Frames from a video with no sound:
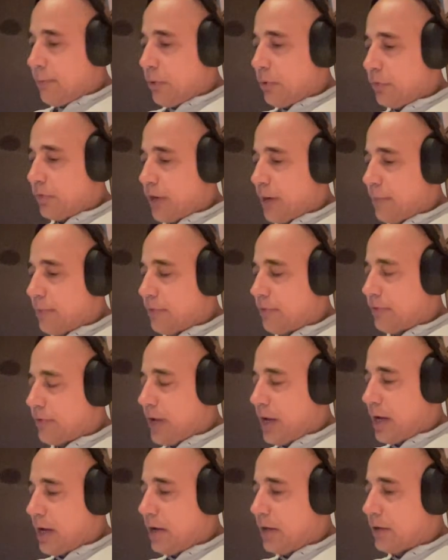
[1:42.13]
Postoperative
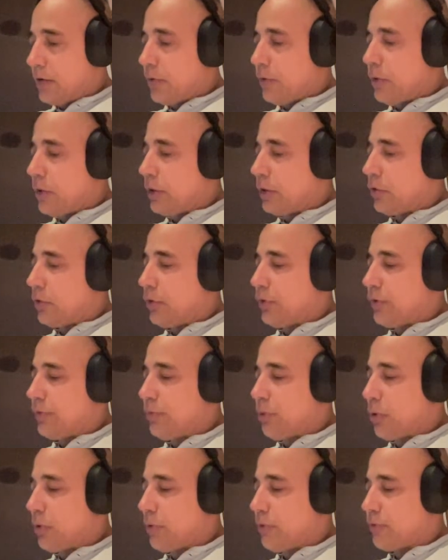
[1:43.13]
care included
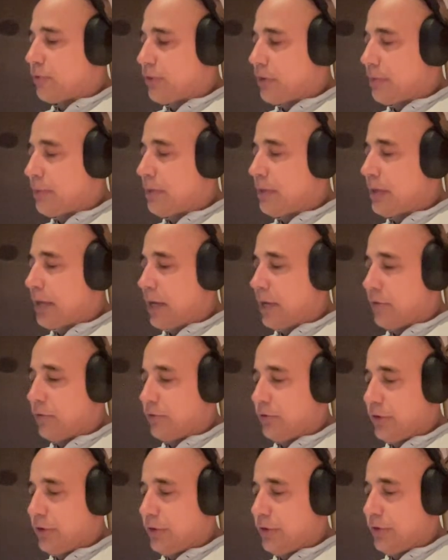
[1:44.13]
supportive treatment,
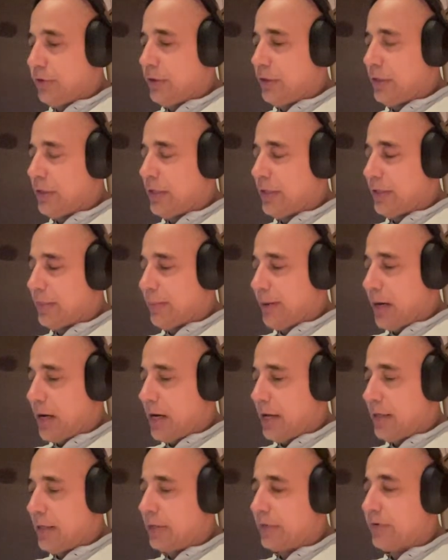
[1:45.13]
analgesia,
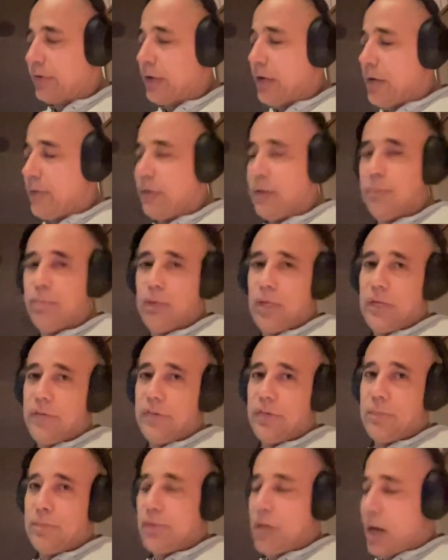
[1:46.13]
antibiotics. They
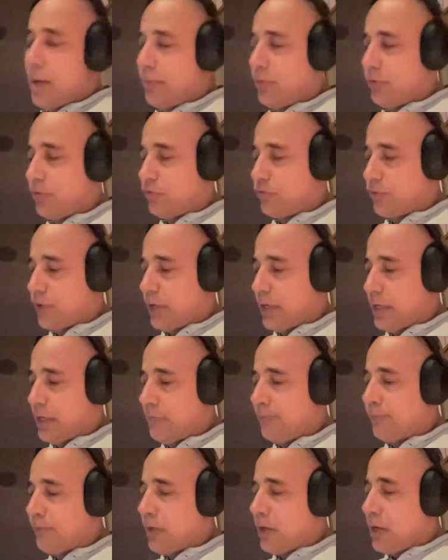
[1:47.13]
placed an abdominal
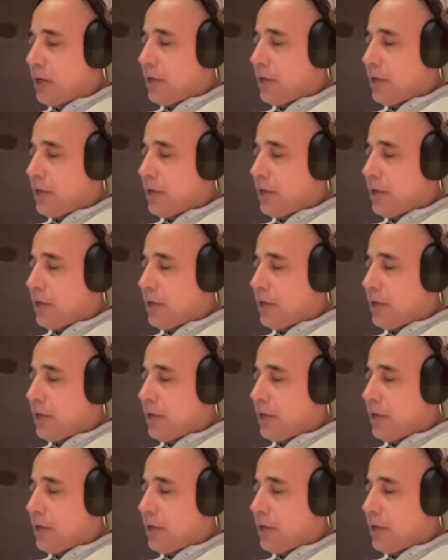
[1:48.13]
drain.